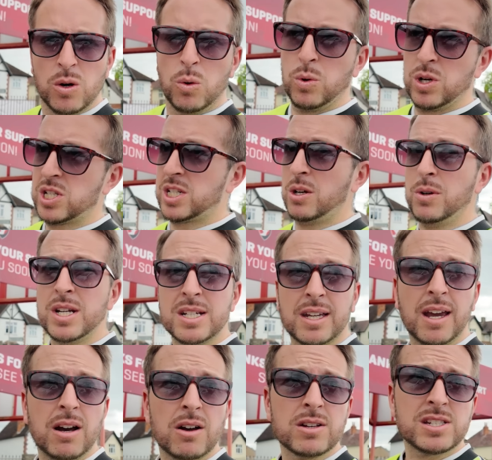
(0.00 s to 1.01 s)
We still need to
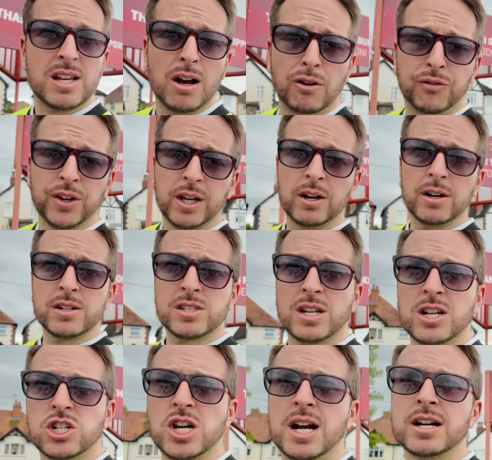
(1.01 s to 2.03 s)
get our selfie, guys, so
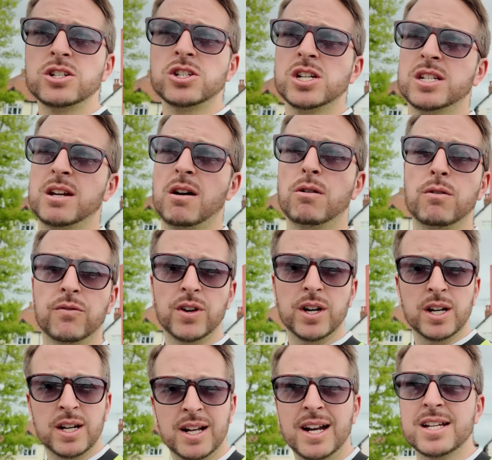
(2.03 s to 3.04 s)
the challenge isn't
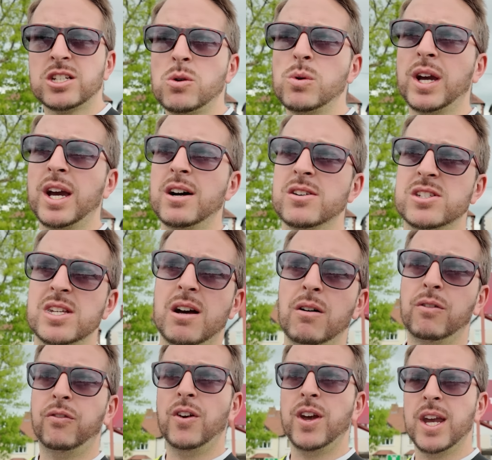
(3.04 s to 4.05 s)
over. Let's go and get our
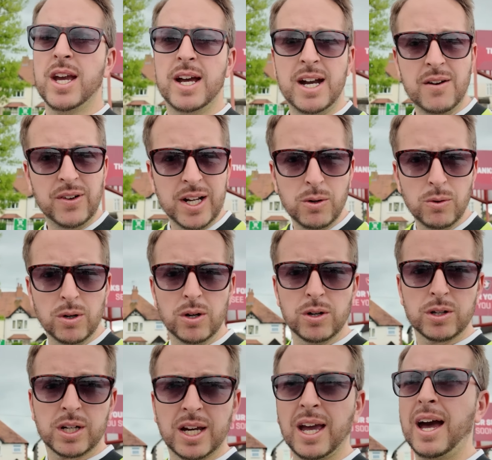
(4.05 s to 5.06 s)
selfie and have a little
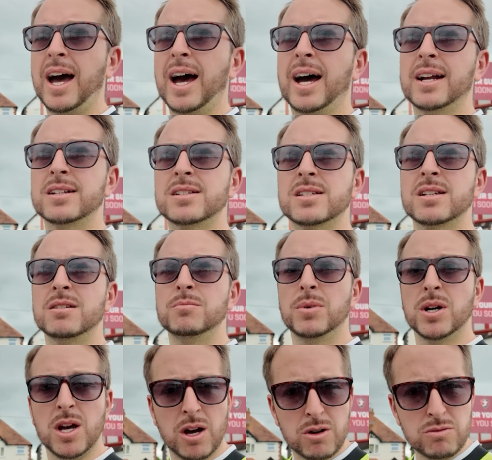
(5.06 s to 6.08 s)
look at
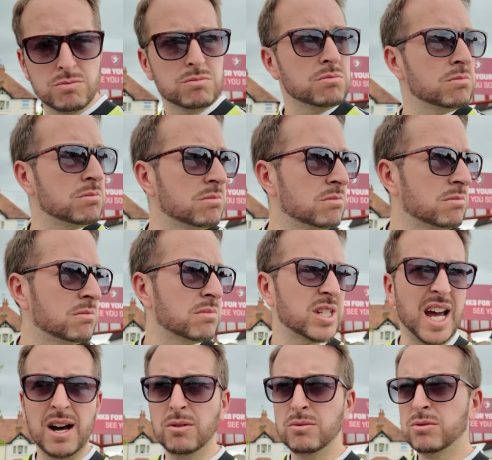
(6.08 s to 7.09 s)
my
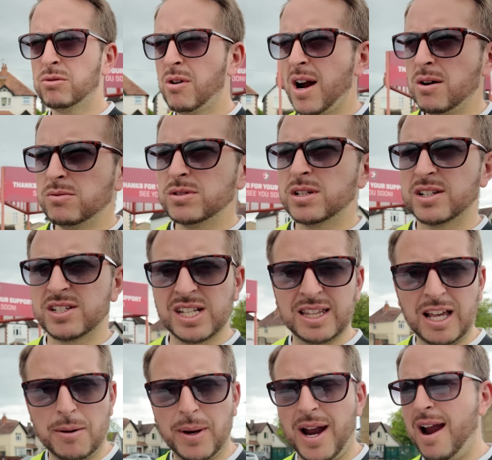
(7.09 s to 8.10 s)
hometown ground. I said
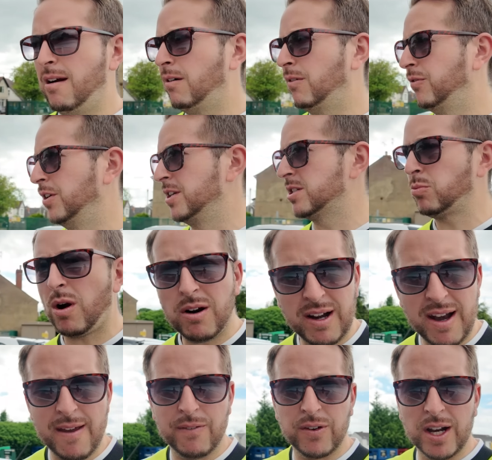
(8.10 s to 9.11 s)
that about Hereford. It's where I
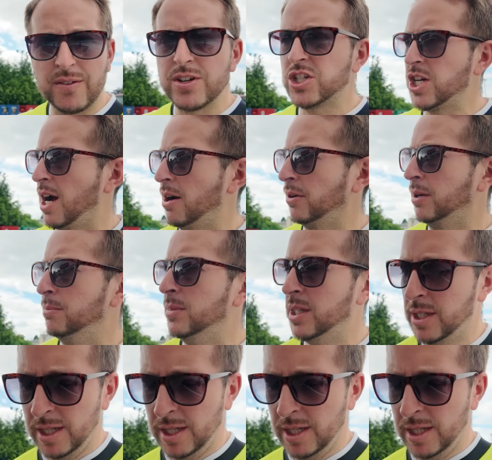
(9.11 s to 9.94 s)
live. I live in Cheltenham.